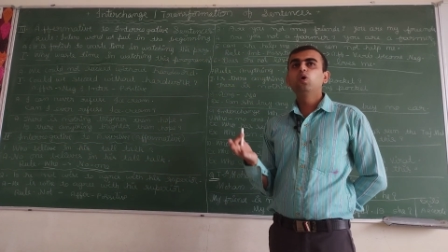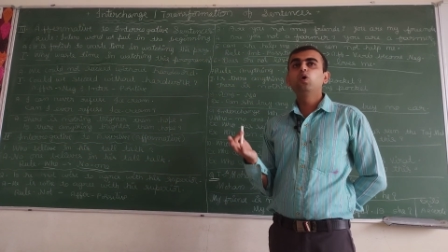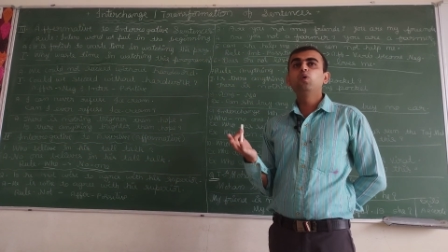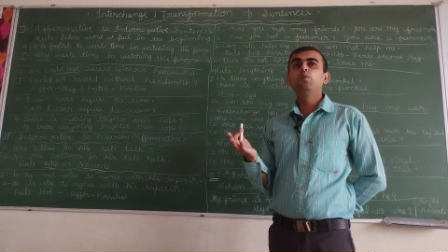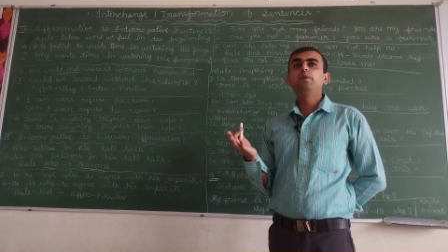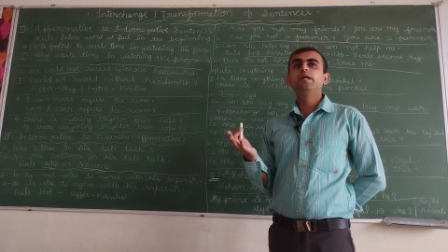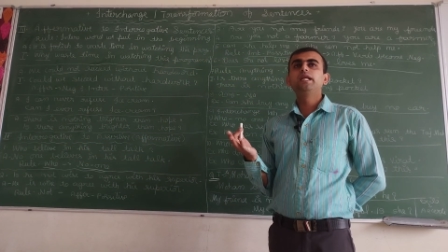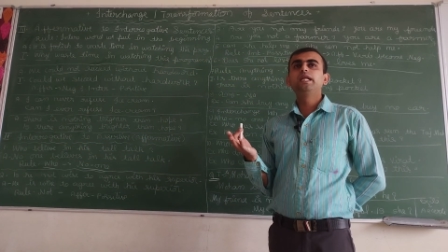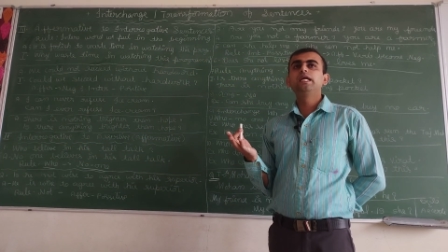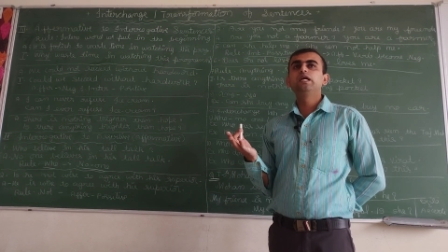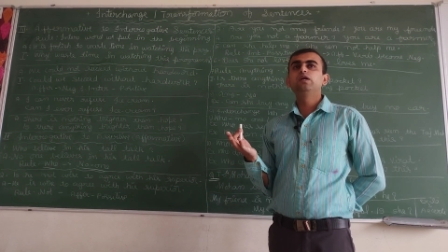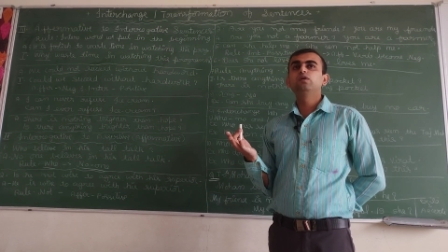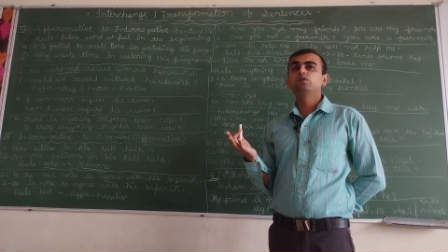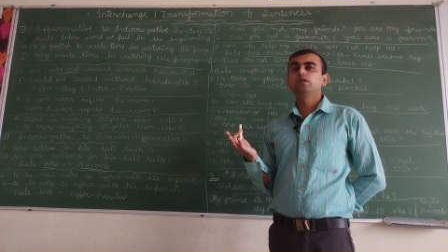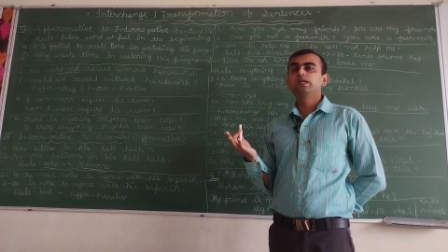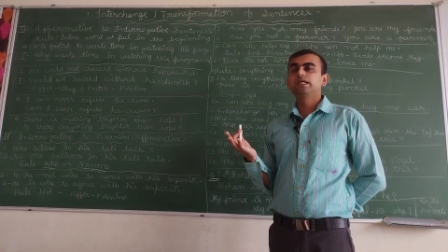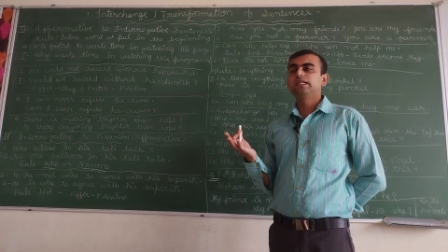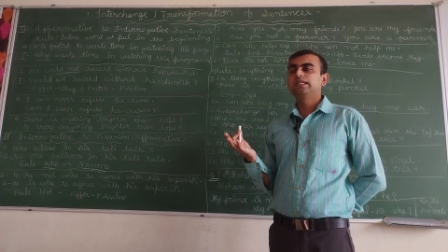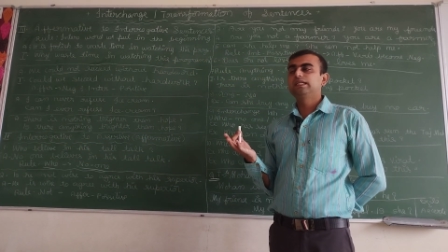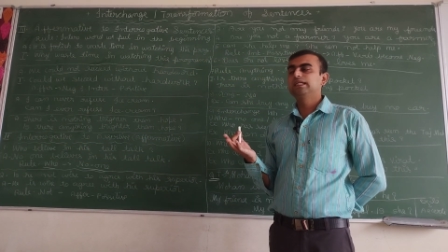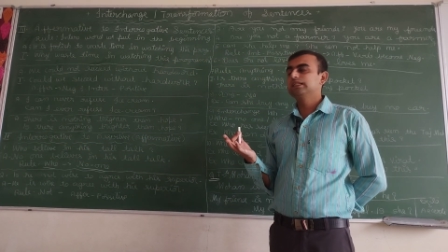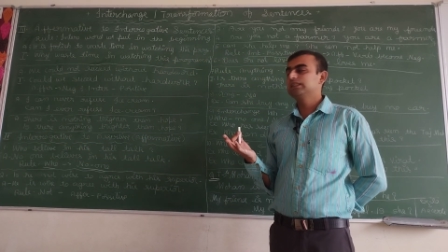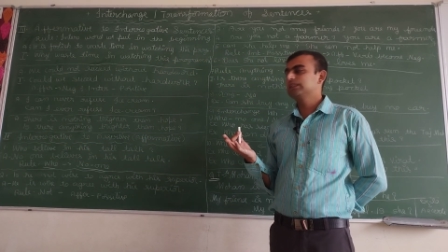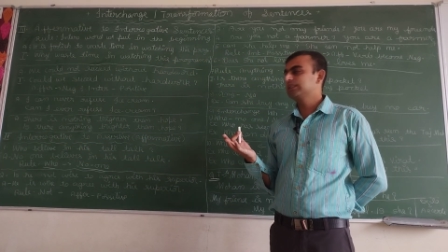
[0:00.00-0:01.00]
Who believe
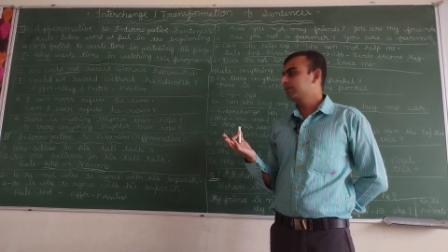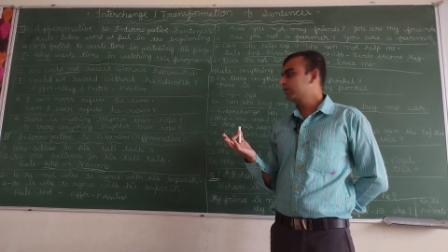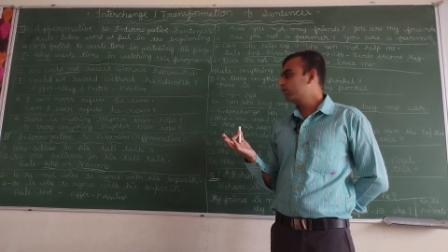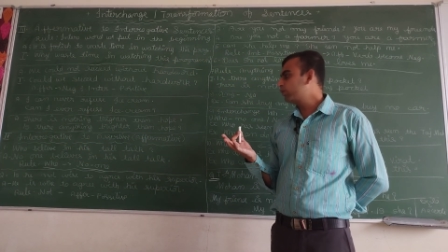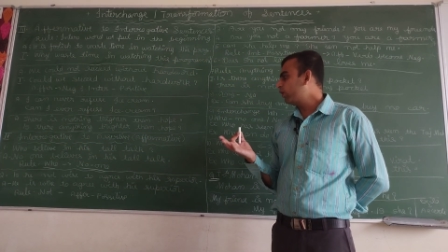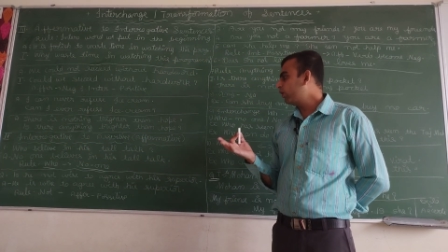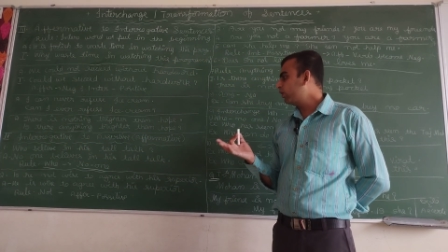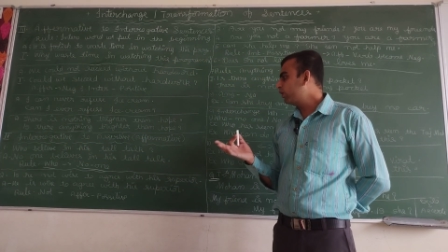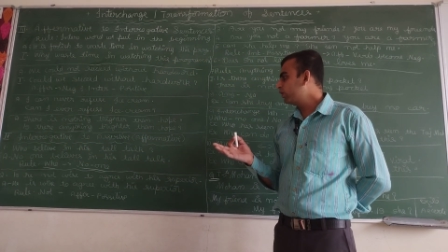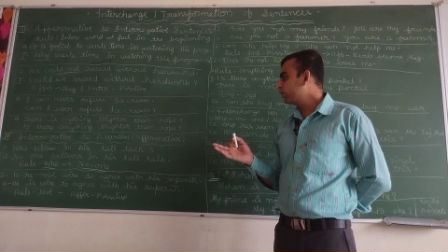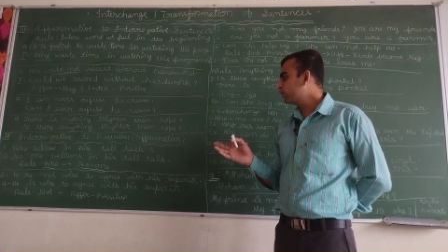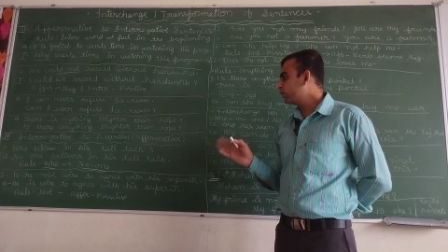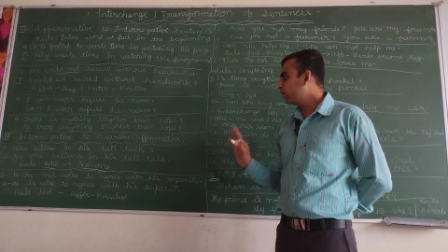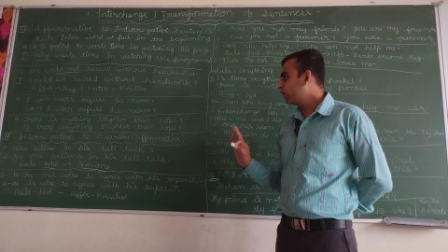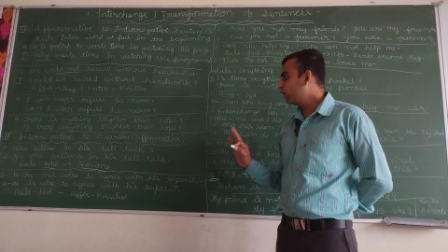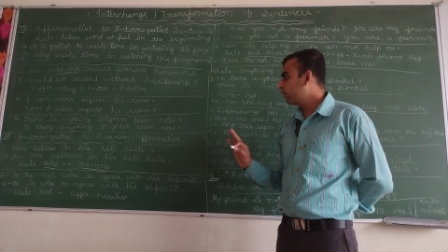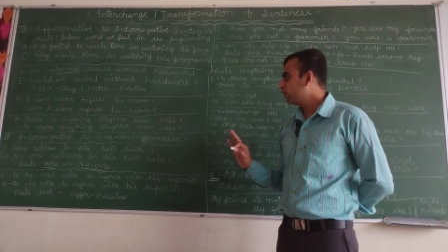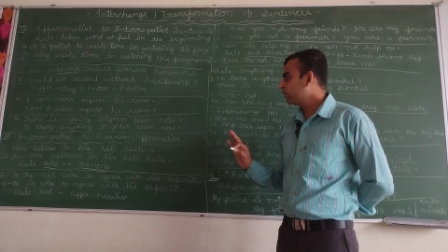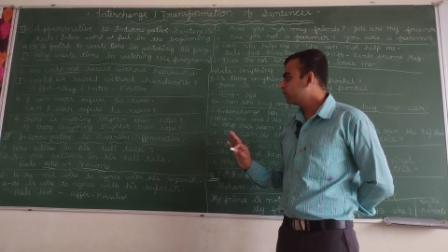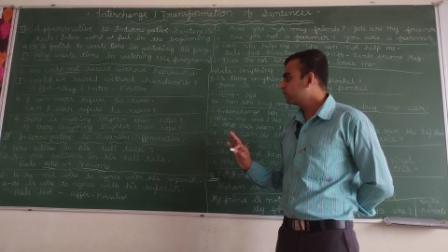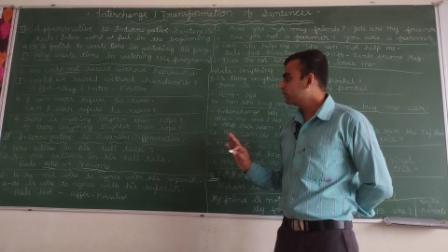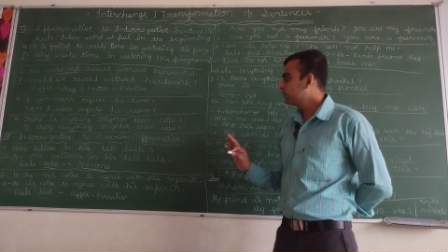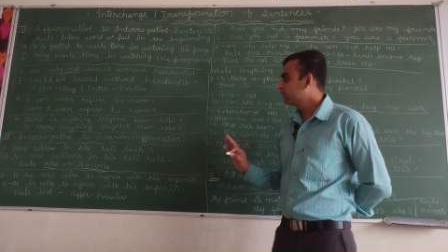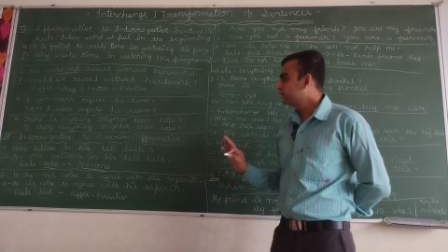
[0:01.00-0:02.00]
in his tall
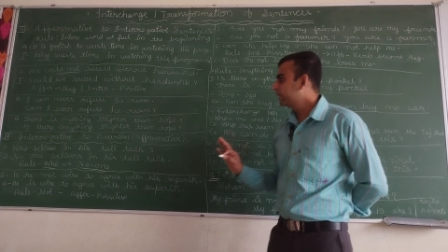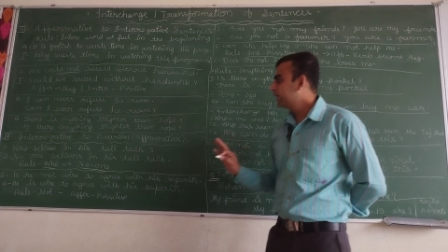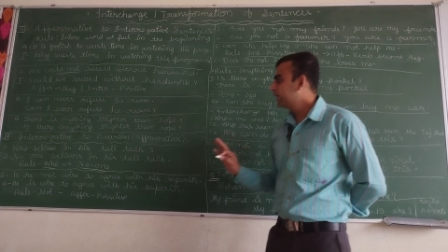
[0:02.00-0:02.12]
talk?